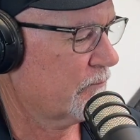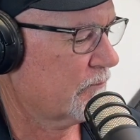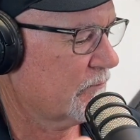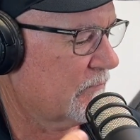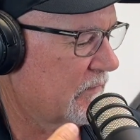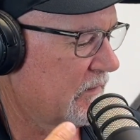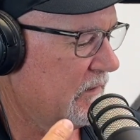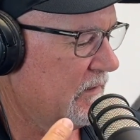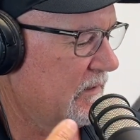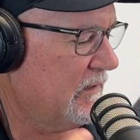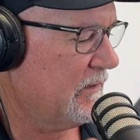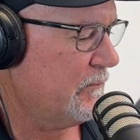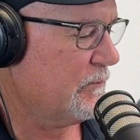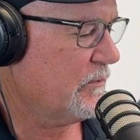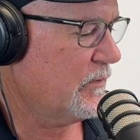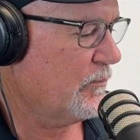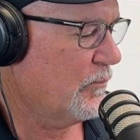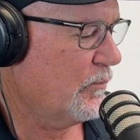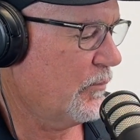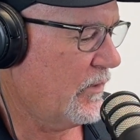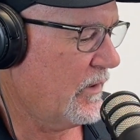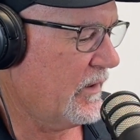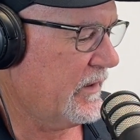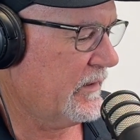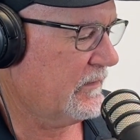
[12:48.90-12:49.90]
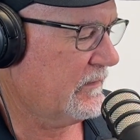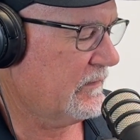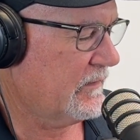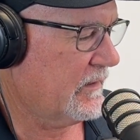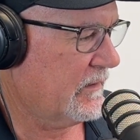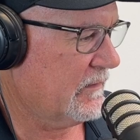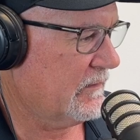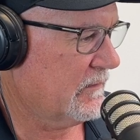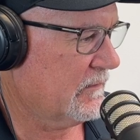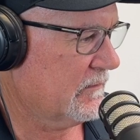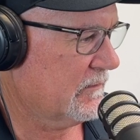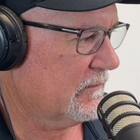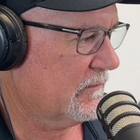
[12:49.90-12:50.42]
keep in mind
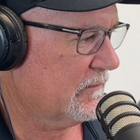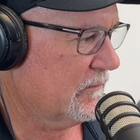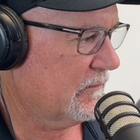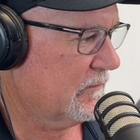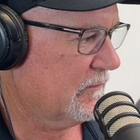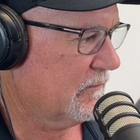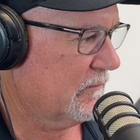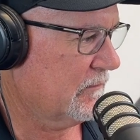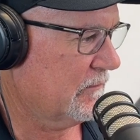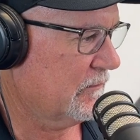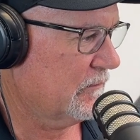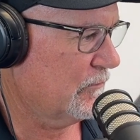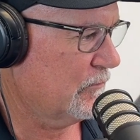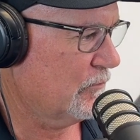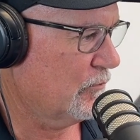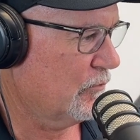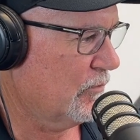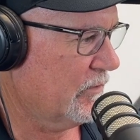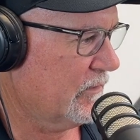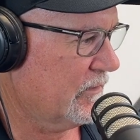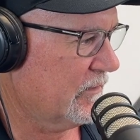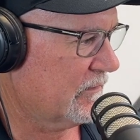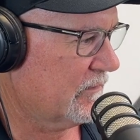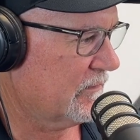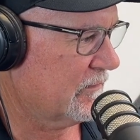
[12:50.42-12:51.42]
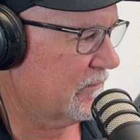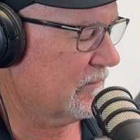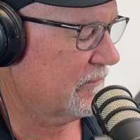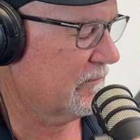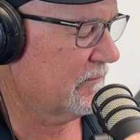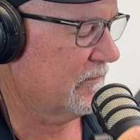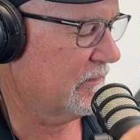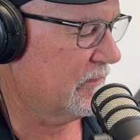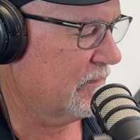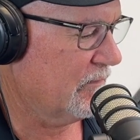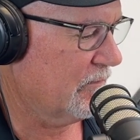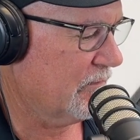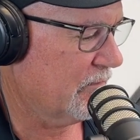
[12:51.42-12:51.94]
that you want
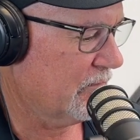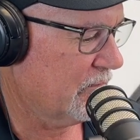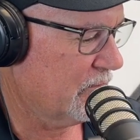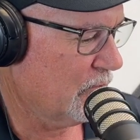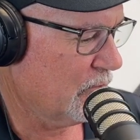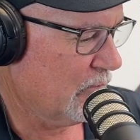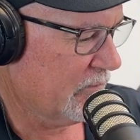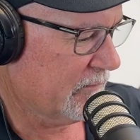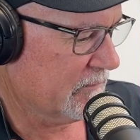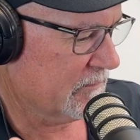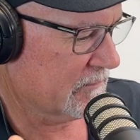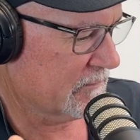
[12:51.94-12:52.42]
the